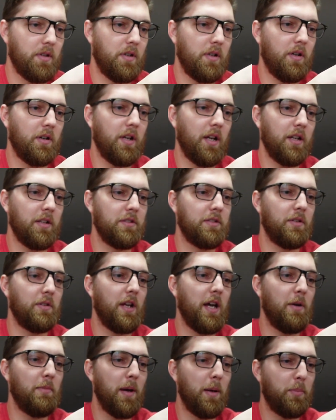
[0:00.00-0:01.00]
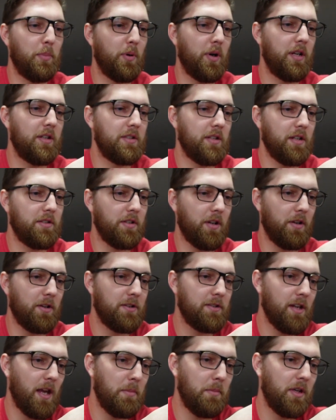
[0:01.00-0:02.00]
Okay, so now my presets are
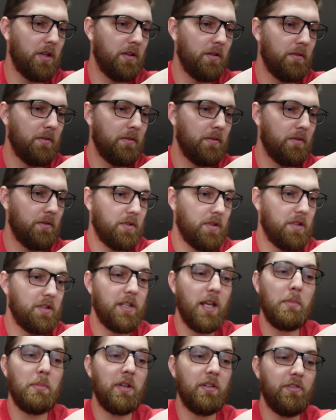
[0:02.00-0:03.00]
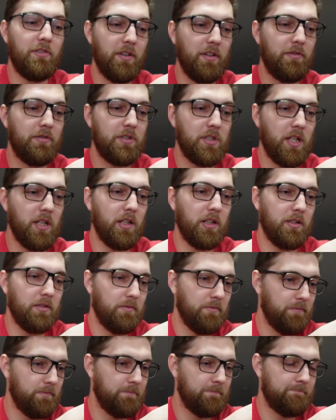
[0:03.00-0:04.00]
Semi 15,